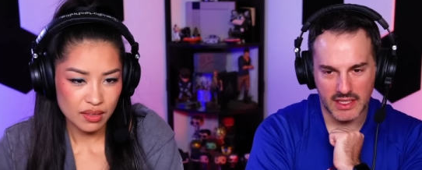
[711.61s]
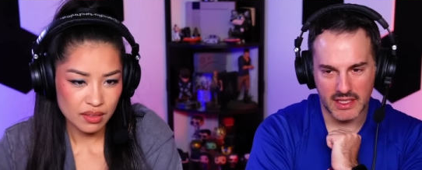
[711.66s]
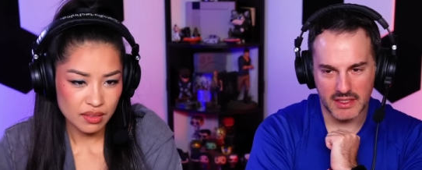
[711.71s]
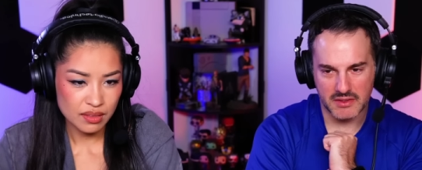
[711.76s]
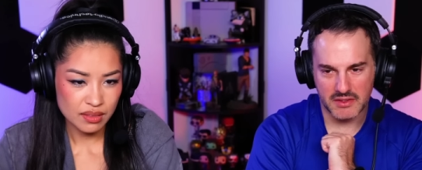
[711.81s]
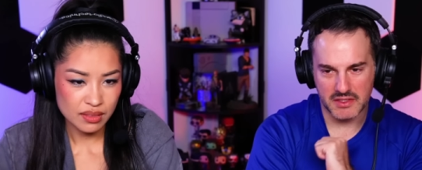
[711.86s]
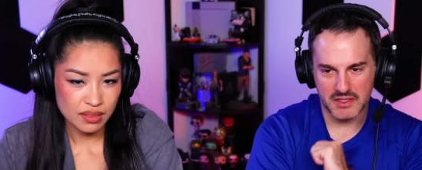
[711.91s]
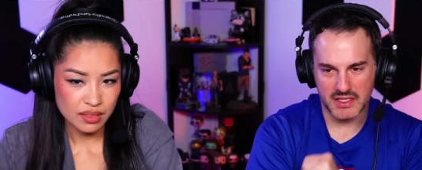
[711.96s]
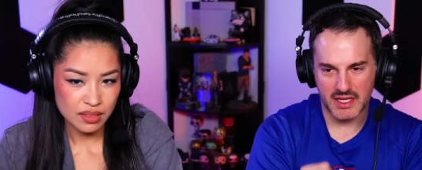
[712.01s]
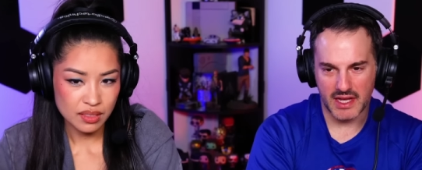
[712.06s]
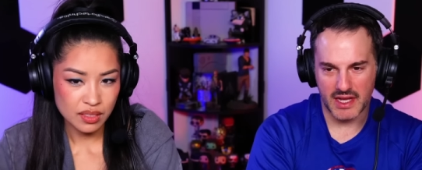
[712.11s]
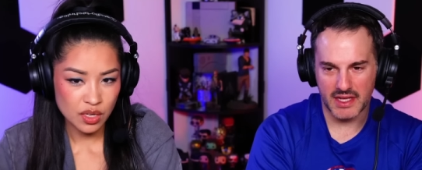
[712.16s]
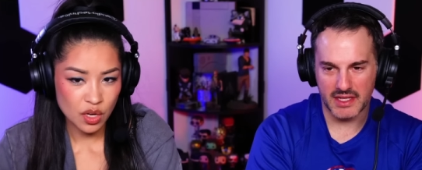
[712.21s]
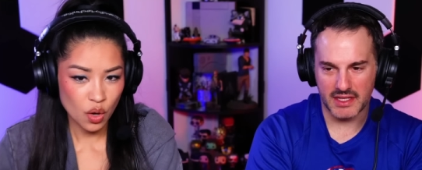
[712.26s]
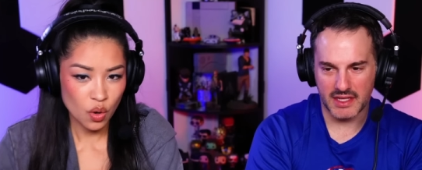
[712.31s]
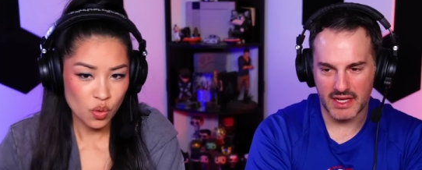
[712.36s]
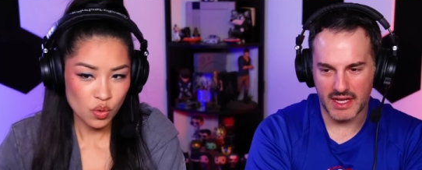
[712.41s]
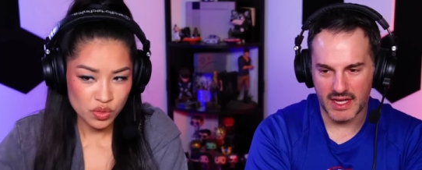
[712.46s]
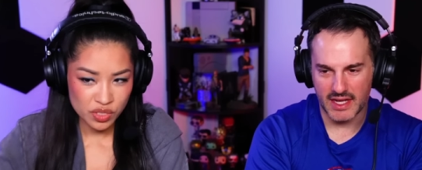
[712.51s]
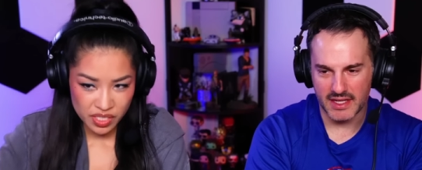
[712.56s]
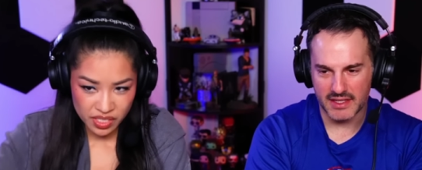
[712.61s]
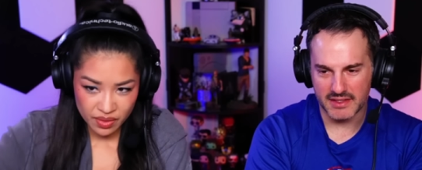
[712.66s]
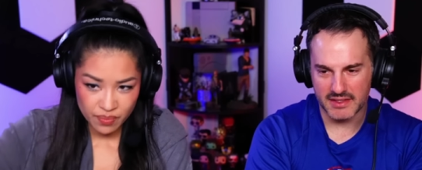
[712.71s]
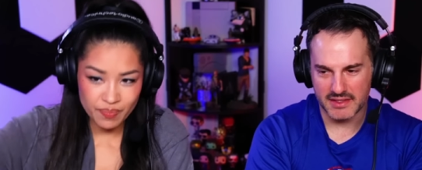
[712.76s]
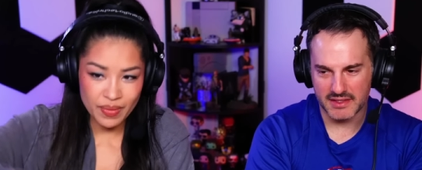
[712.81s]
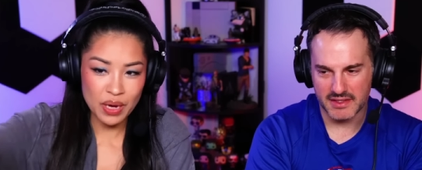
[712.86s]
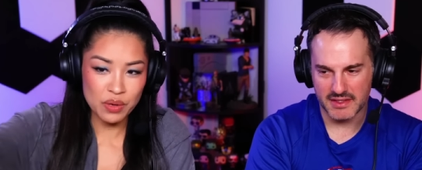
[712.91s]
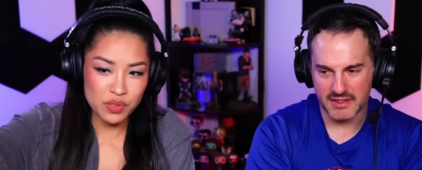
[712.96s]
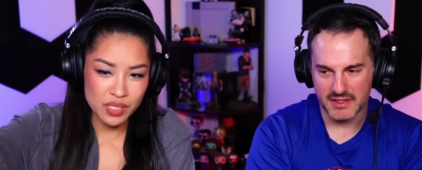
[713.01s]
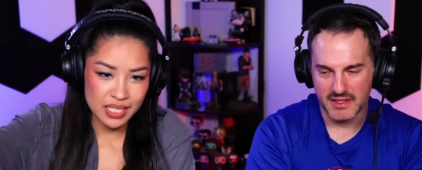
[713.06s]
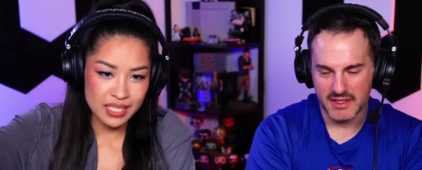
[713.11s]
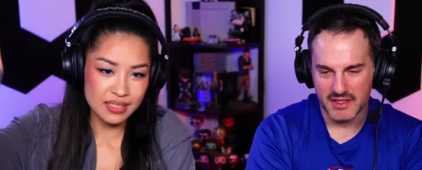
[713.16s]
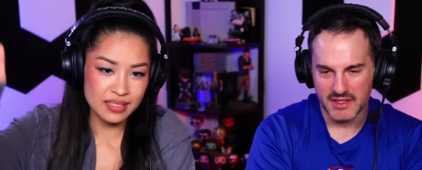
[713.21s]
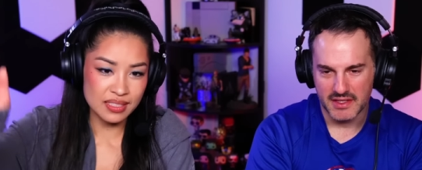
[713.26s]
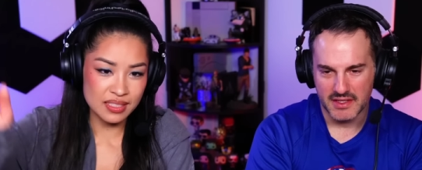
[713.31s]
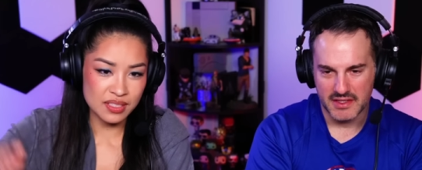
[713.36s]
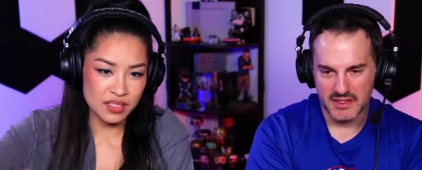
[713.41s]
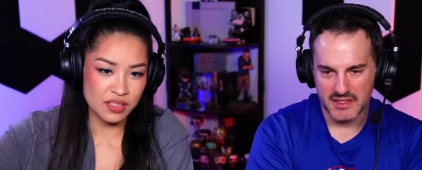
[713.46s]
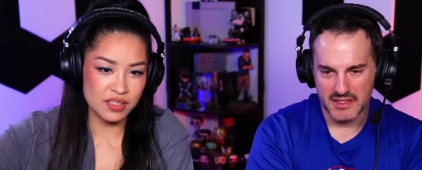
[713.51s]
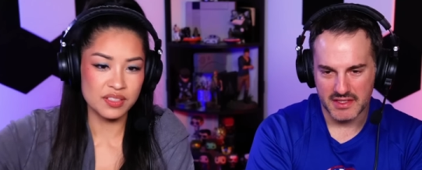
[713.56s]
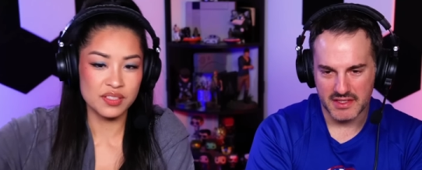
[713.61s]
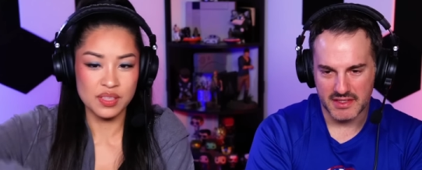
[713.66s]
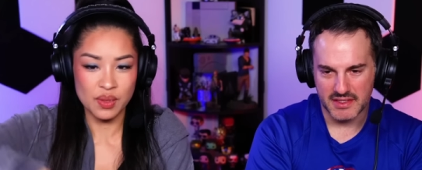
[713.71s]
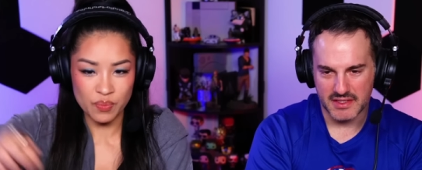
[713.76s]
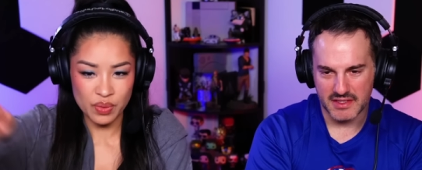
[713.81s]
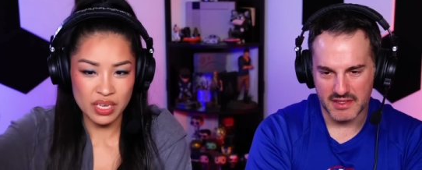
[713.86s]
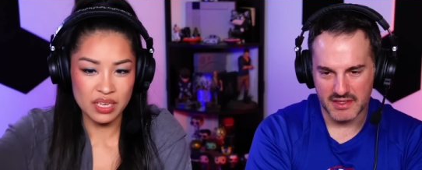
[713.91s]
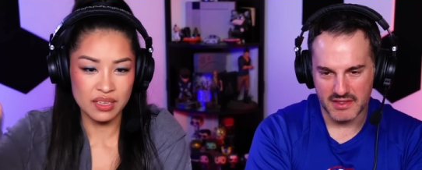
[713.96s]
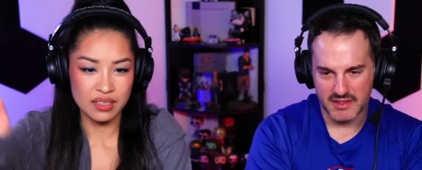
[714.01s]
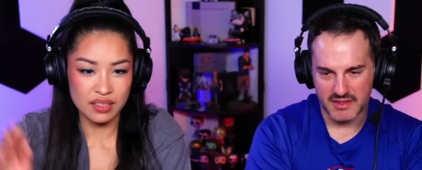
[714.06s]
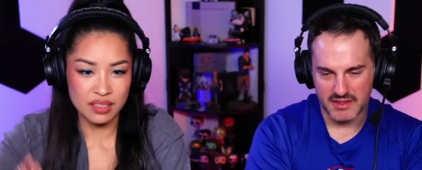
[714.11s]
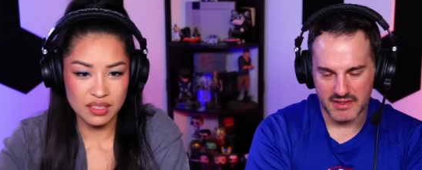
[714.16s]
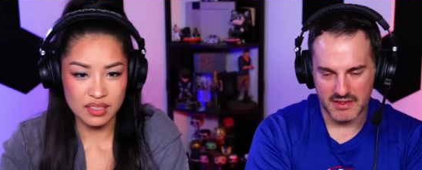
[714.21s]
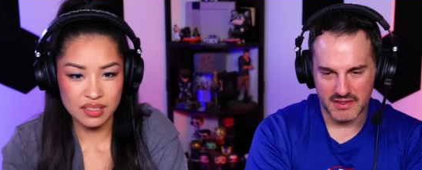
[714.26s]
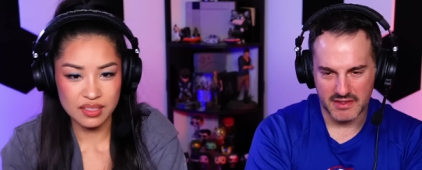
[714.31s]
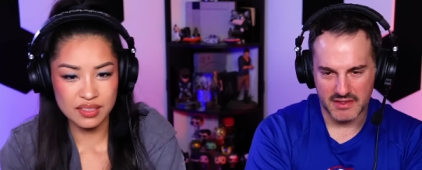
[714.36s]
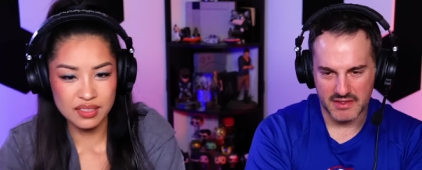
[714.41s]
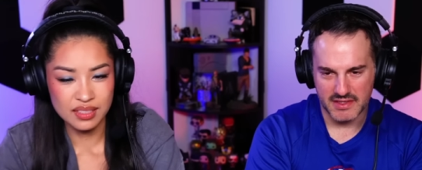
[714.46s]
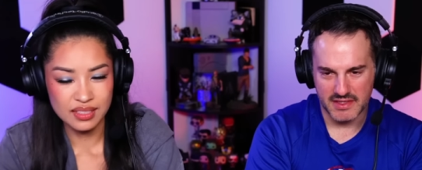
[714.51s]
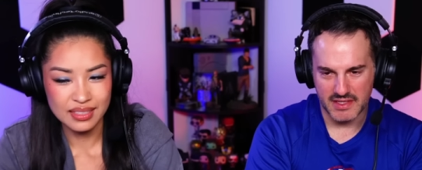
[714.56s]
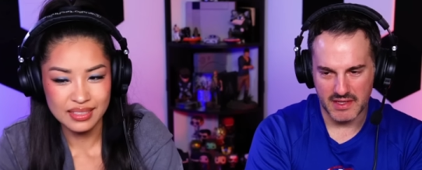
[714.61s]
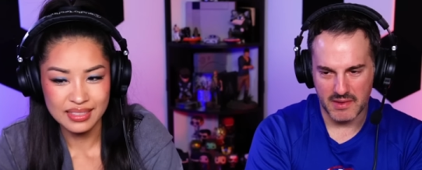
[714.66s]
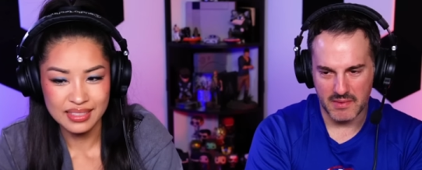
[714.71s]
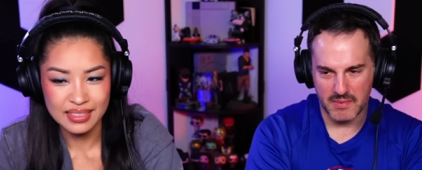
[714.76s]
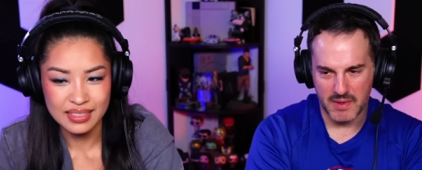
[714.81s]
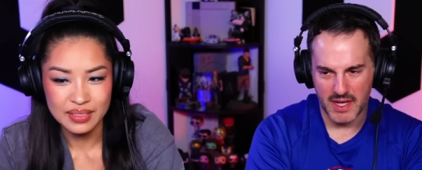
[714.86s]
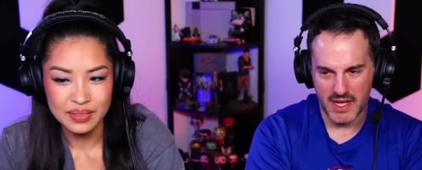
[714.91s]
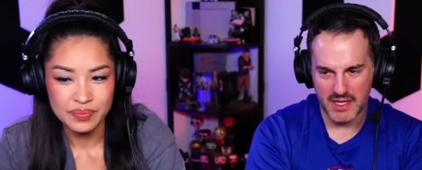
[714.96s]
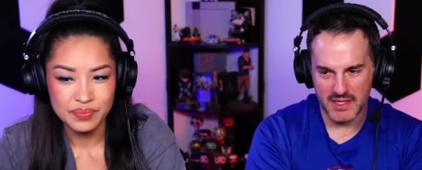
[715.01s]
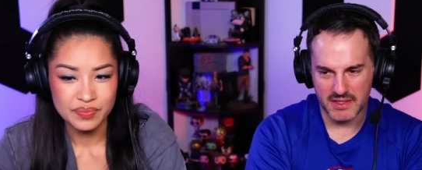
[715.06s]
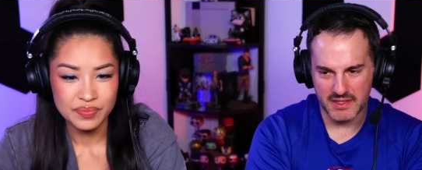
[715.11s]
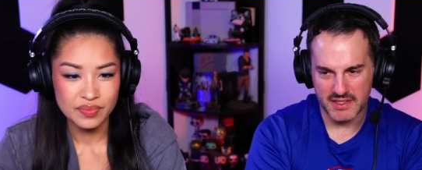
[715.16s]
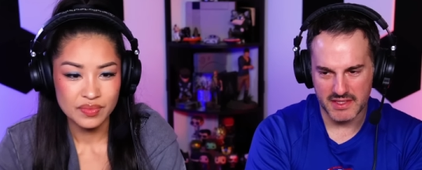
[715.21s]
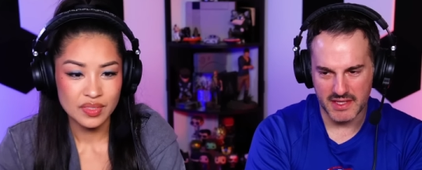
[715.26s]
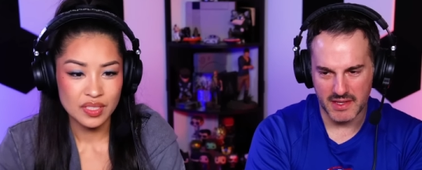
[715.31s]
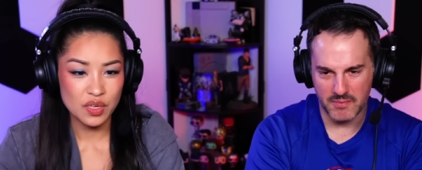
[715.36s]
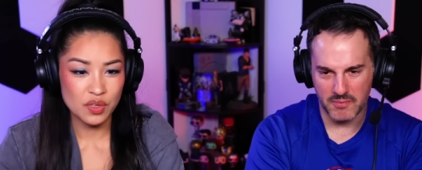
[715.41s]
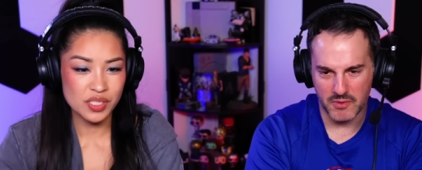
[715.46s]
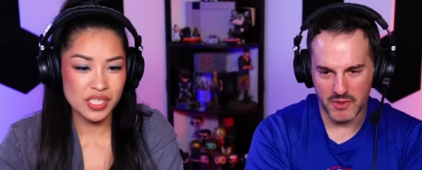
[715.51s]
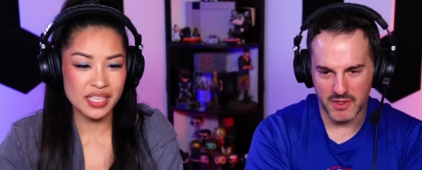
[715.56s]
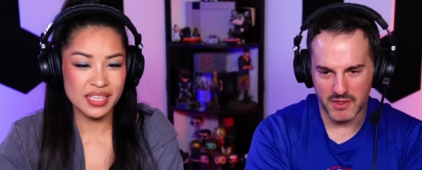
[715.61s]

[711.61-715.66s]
Speaker 1: Yeah, just hide. Go hi to the
Speaker 2: mountains or something.
Speaker 1: So hide somewhere.